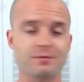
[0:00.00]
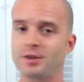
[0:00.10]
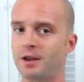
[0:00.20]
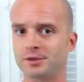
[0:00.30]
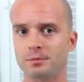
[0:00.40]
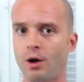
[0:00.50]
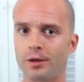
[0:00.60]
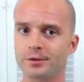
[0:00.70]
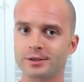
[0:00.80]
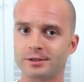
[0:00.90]
If you have some
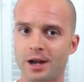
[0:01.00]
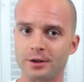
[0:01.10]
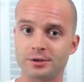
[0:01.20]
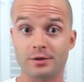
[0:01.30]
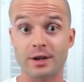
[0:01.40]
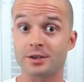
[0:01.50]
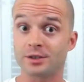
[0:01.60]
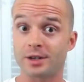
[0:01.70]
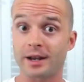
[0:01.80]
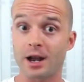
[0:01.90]
other stouts you think I
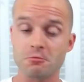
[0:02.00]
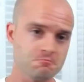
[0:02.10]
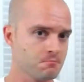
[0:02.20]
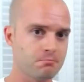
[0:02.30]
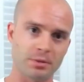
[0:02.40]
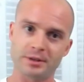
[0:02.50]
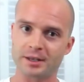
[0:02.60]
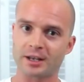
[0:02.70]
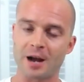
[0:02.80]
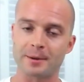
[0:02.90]
should check out, put that in
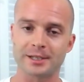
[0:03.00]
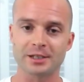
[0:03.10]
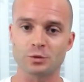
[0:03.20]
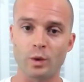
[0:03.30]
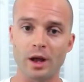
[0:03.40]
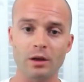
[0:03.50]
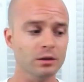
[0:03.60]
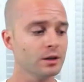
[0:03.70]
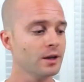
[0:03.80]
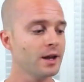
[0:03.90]
the comments as well.